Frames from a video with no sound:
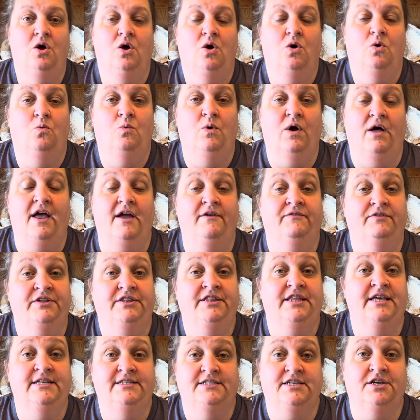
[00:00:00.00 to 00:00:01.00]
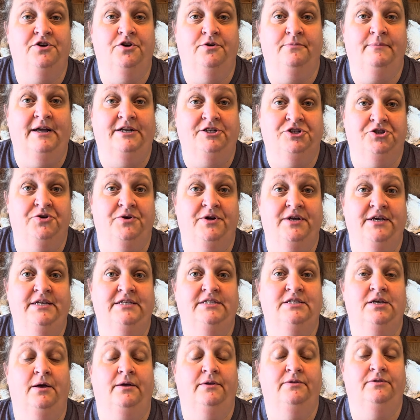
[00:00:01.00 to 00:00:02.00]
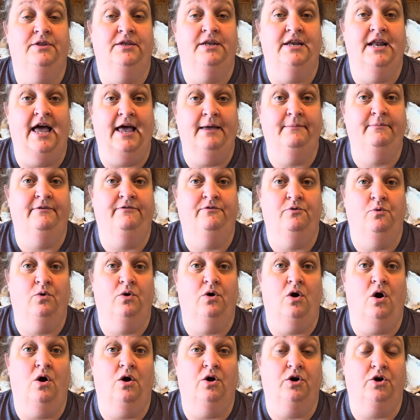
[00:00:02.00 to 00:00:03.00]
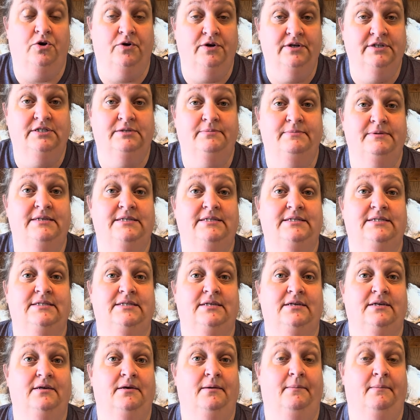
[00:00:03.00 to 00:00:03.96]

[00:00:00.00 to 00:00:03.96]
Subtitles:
while everything's under my trees the night before our Christmas,